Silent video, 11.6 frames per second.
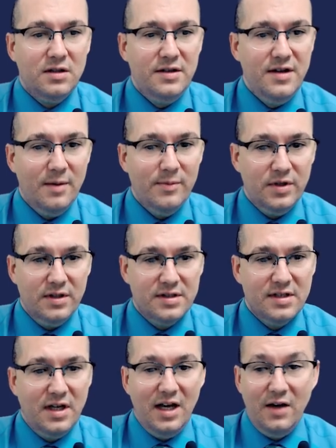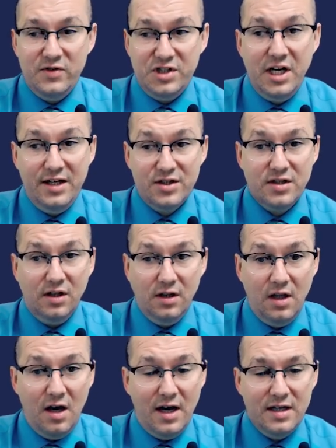numbers have changed a
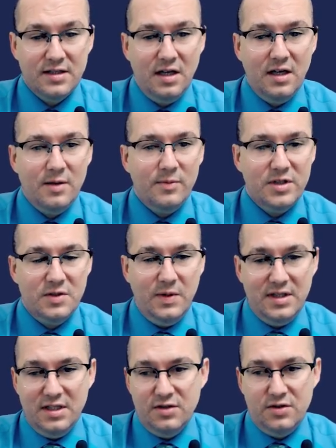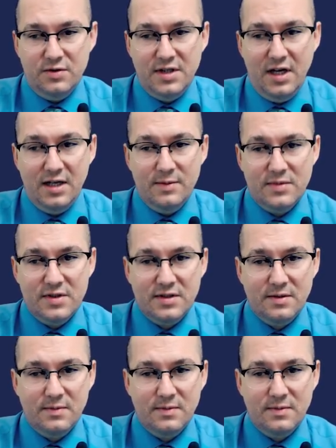lot between these 2 times.